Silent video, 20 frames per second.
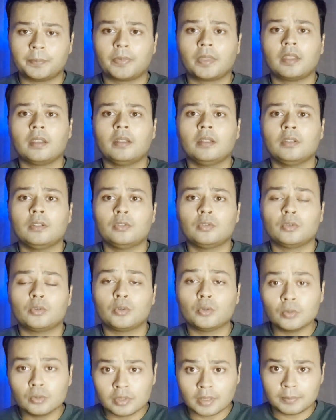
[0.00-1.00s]
So do
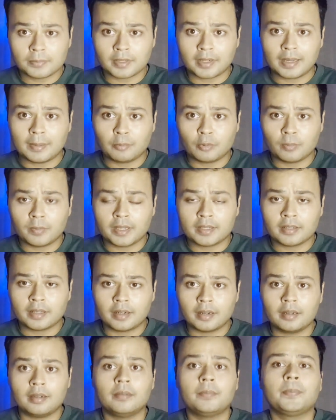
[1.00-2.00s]
subscribe to my channel,
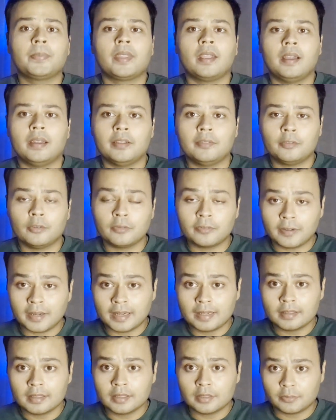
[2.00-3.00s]
and if you find this
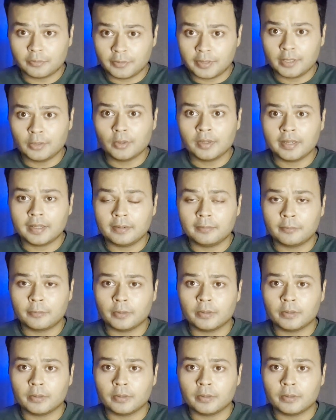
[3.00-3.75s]
video helpful,